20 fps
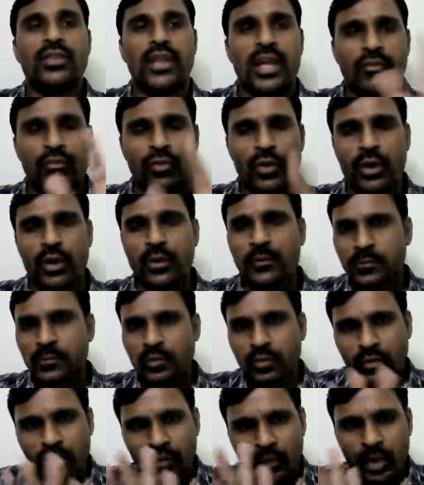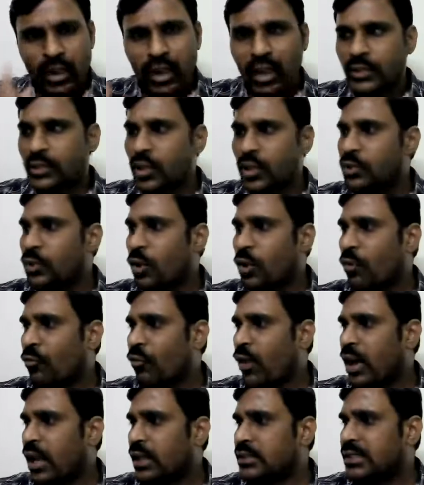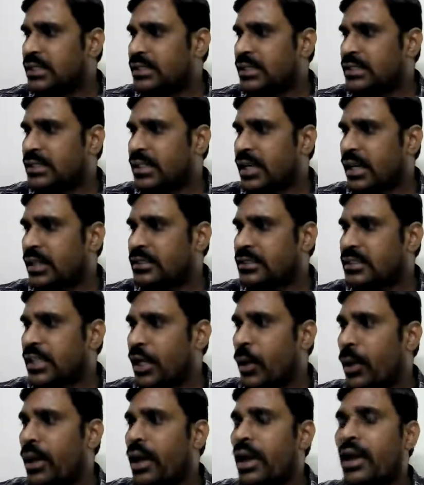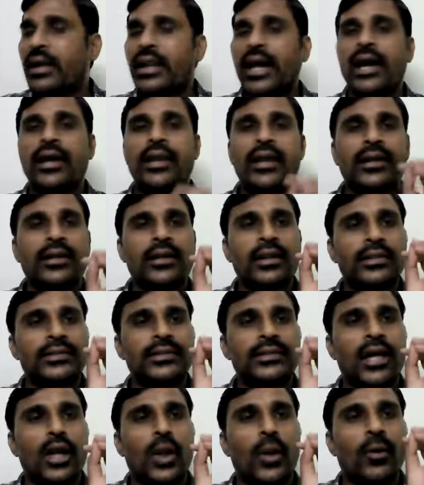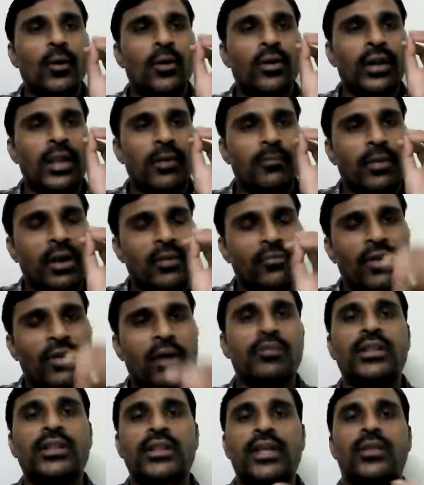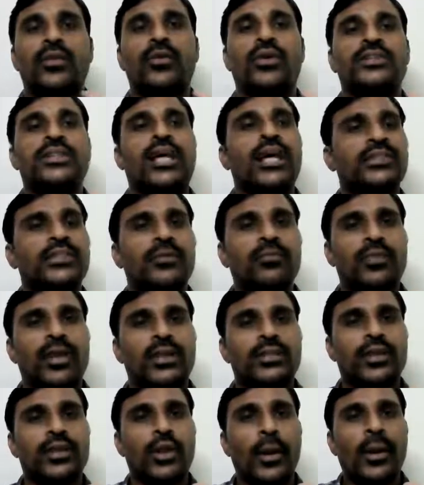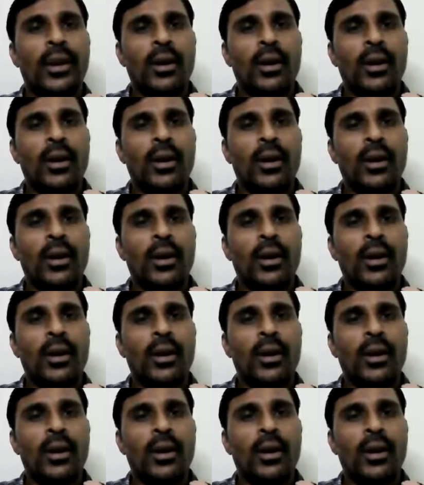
Therefore, so far as this is concerned, directors are only performing their duties, as simple as that.